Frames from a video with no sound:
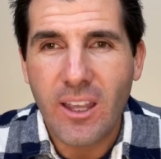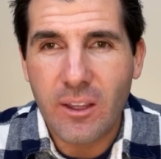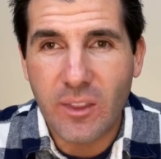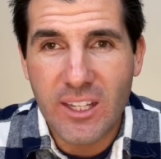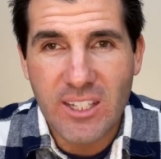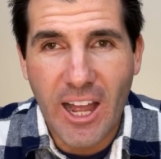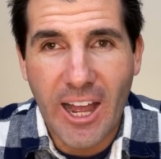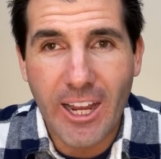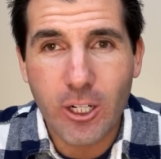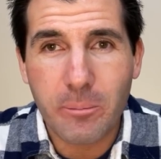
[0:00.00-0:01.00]
these
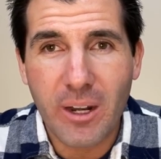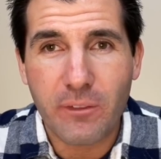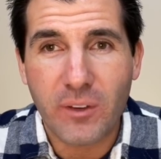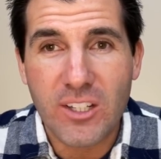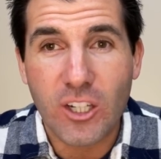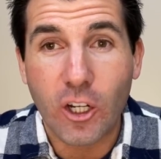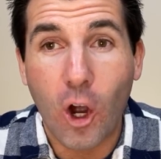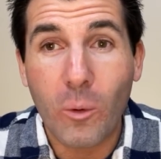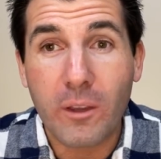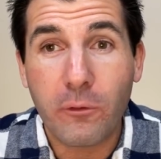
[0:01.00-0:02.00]
higher benefits
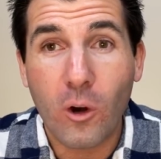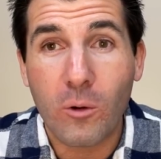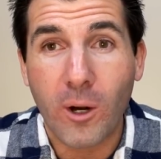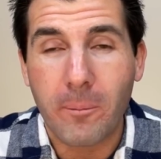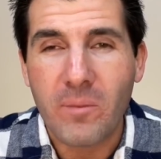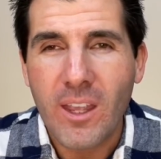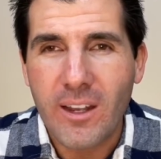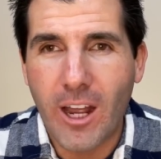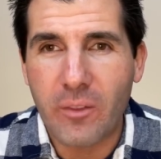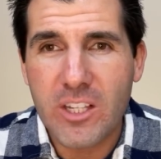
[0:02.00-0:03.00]
going forward.
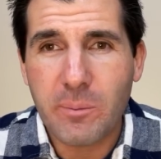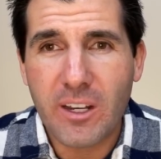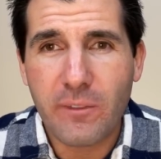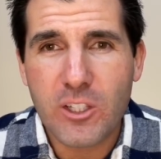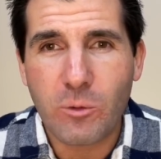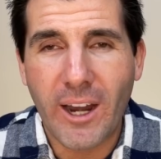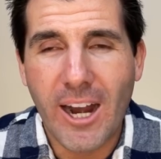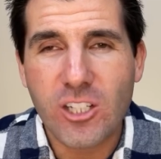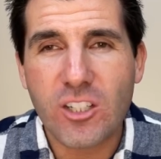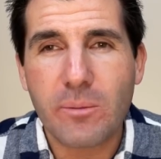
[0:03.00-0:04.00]
Now, these benefits were
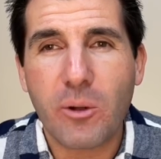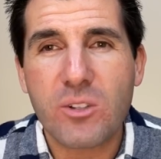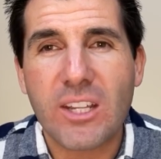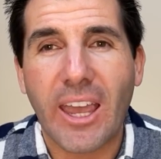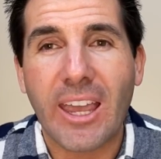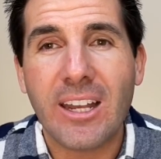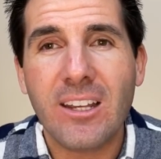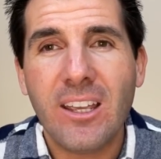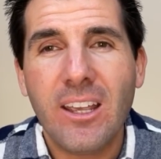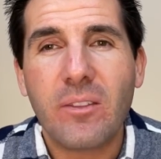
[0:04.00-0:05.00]
actually supposed to
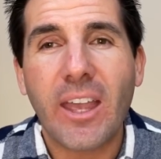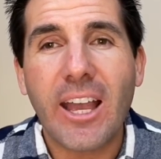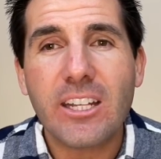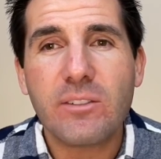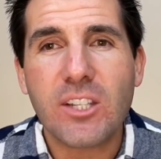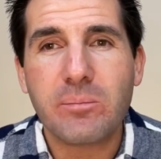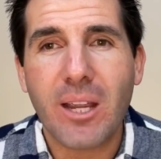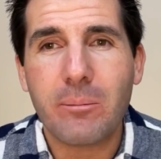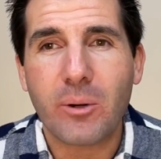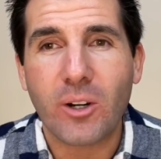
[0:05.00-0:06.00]
end the end of
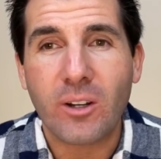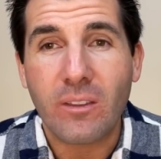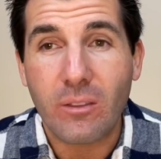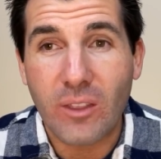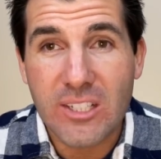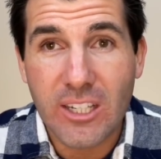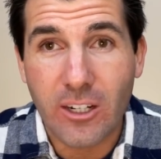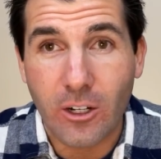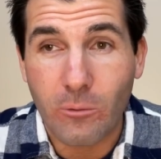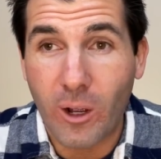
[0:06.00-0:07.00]
September this
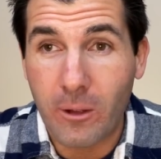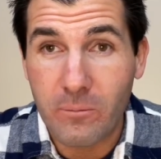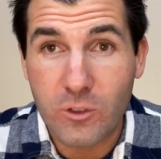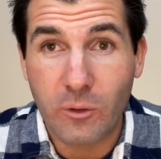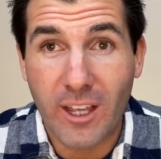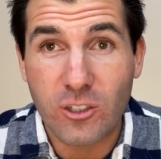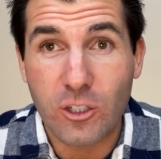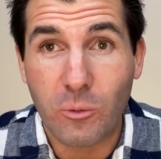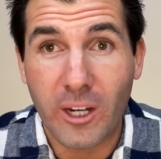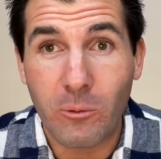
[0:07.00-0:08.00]
year. Well,
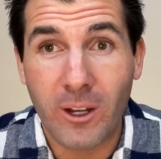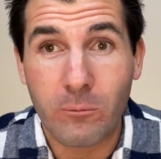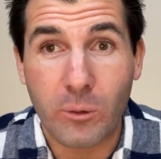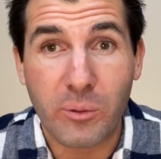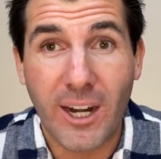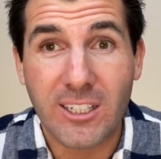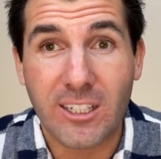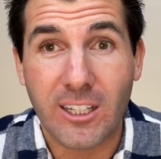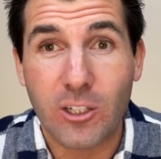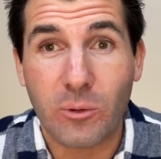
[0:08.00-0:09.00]
2021, we're
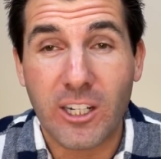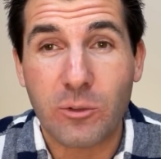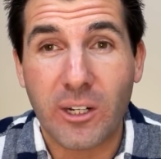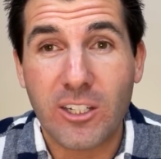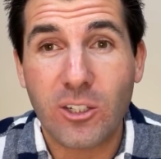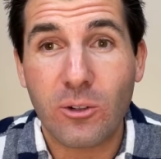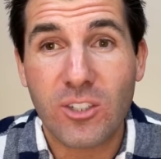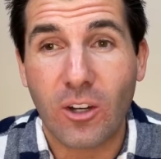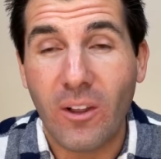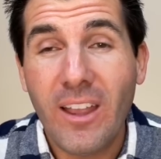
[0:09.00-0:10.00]
practically in 2022,
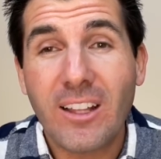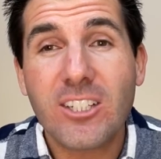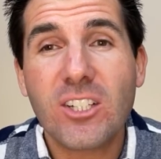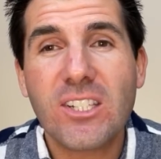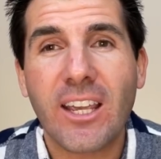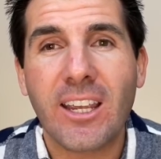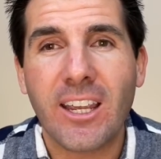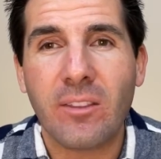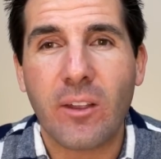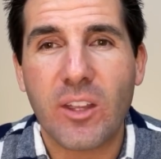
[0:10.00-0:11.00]
so let's just say
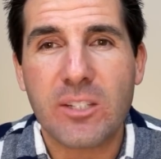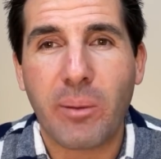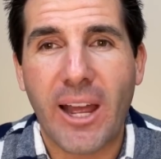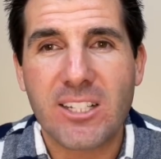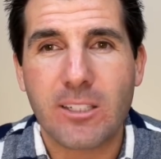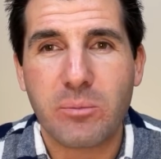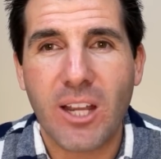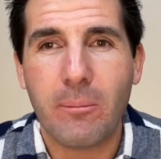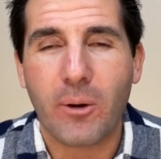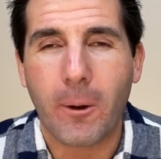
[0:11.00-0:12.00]
in this past
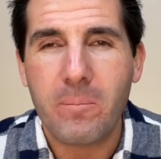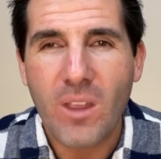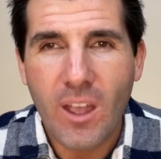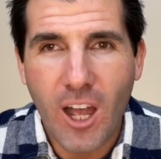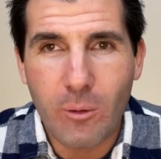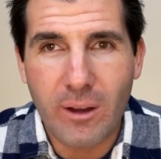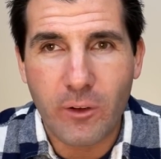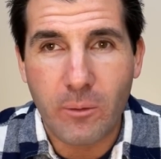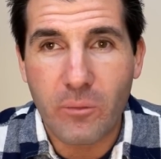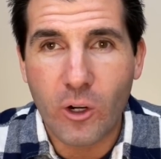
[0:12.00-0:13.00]
September.
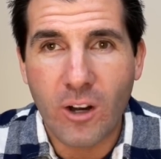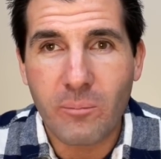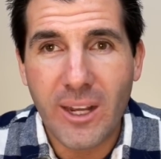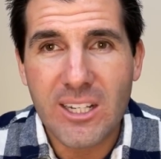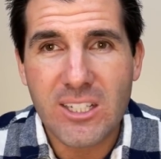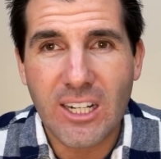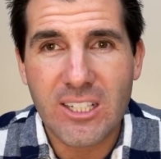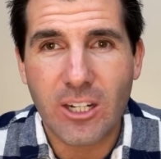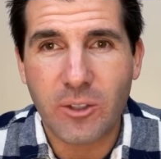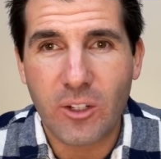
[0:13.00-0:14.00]
However, there are many states
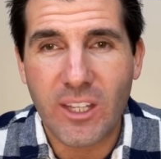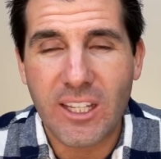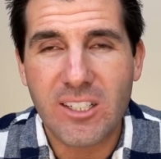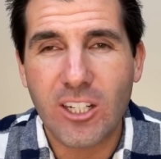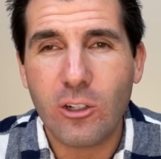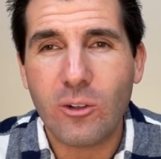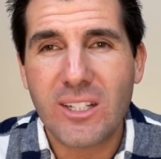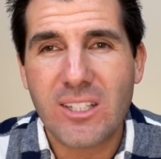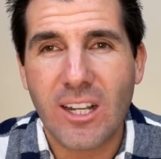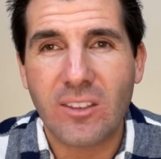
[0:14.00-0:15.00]
out there that continue to
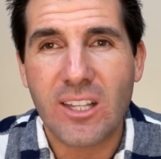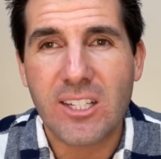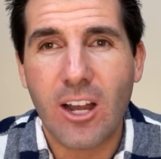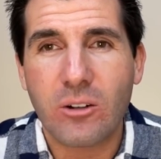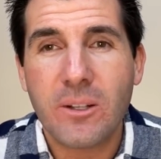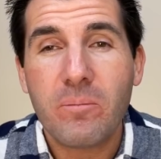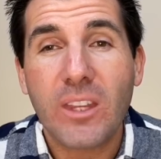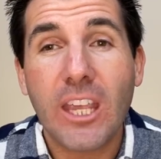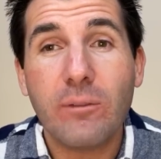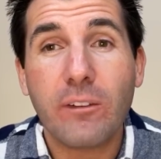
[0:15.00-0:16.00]
extend these out
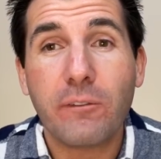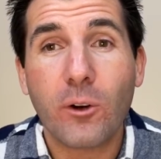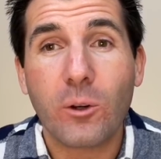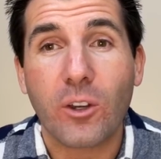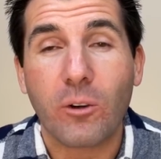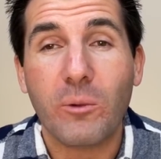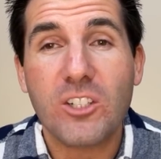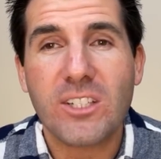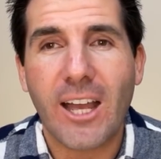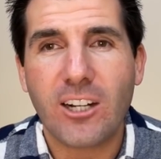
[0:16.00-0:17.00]
even further, which
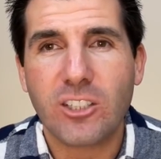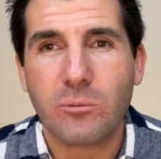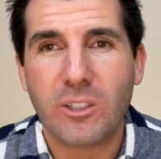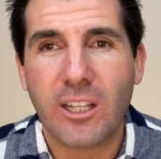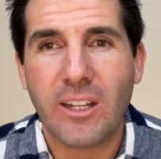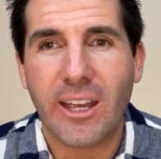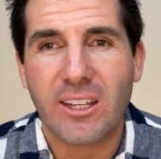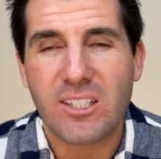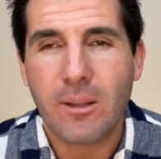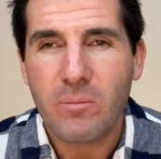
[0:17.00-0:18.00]
is actually really
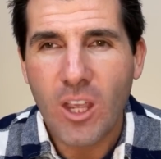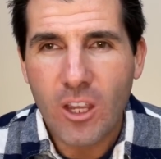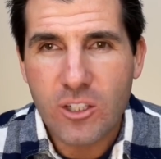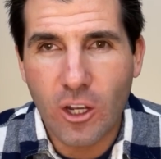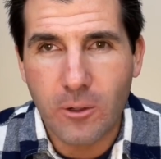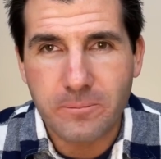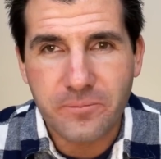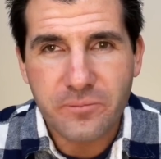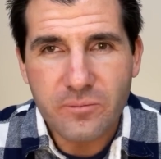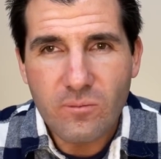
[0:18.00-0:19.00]
nice. So,
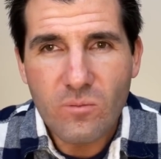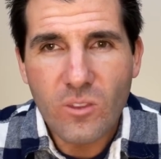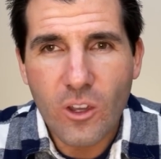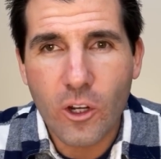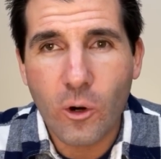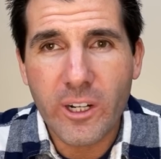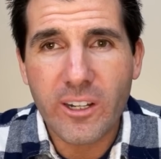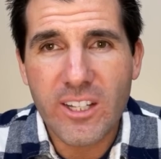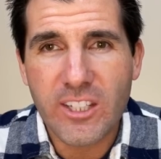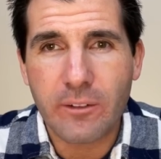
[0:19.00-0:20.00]
According to
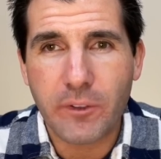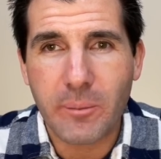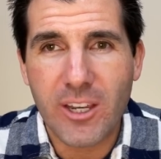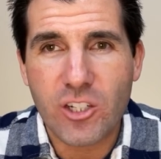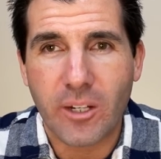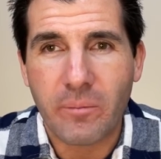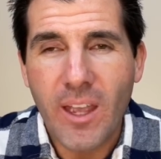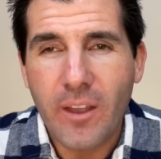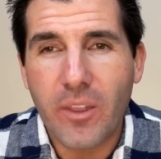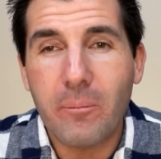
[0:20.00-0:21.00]
this information,
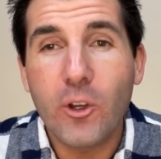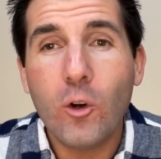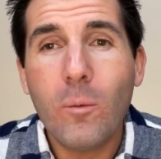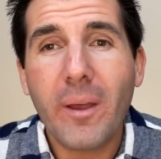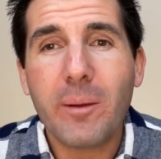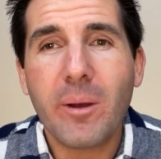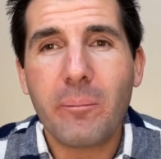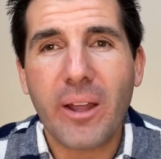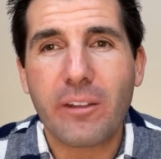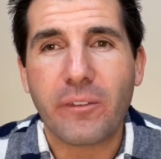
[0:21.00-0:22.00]
the new minimum
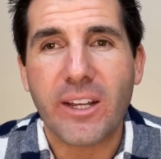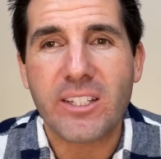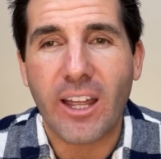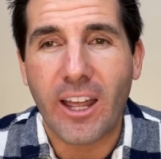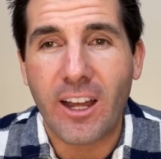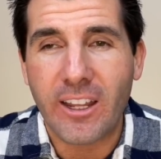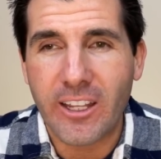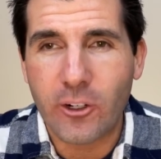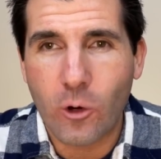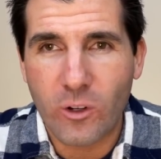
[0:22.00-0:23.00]
benefit, uh, in
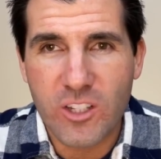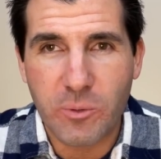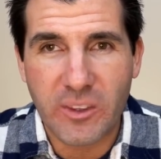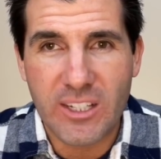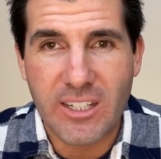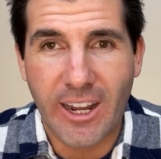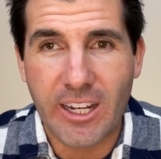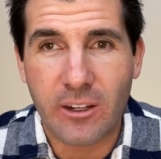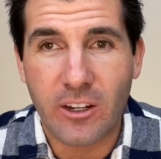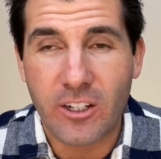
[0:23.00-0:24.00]
accordance with these
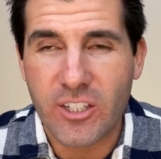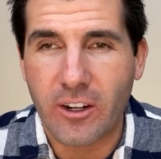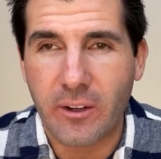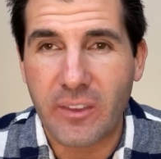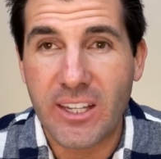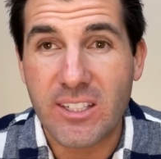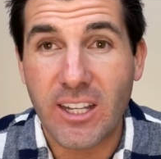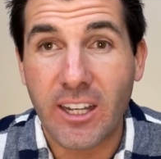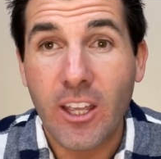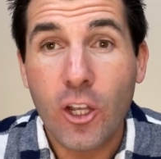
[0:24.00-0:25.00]
90, or sorry, these
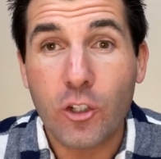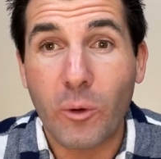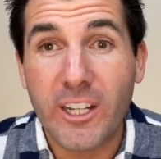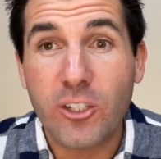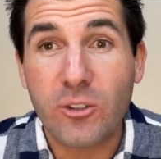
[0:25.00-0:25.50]
uh, 22